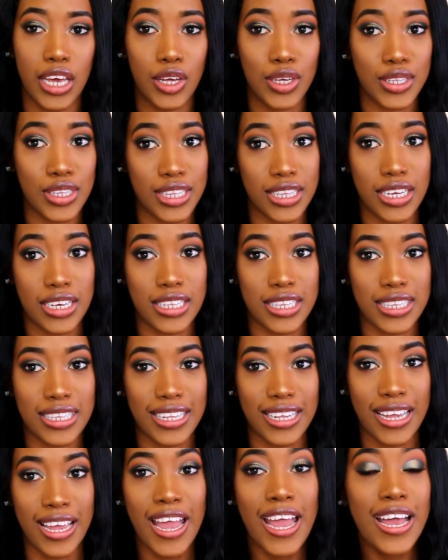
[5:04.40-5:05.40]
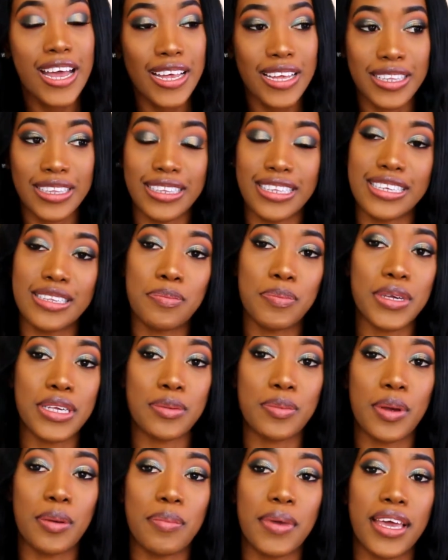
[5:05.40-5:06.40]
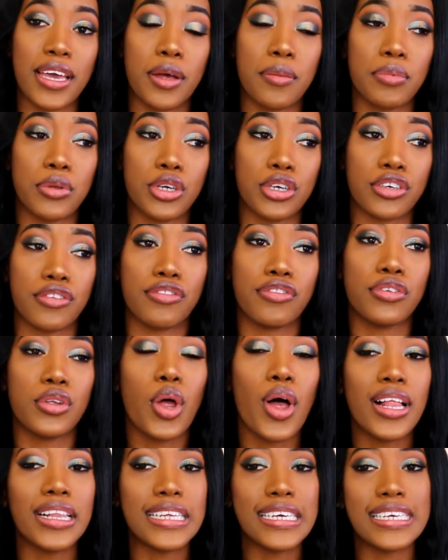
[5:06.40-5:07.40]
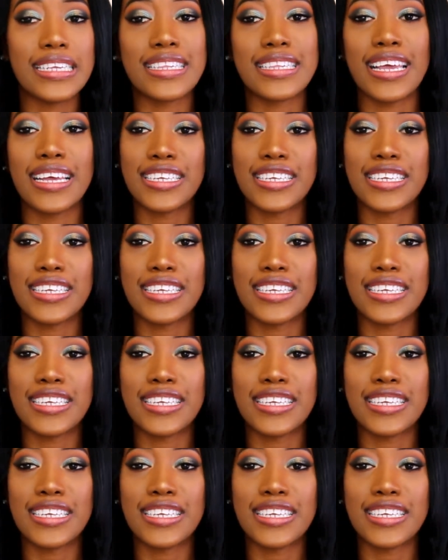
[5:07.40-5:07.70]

else does. This makes my makeup look flawless.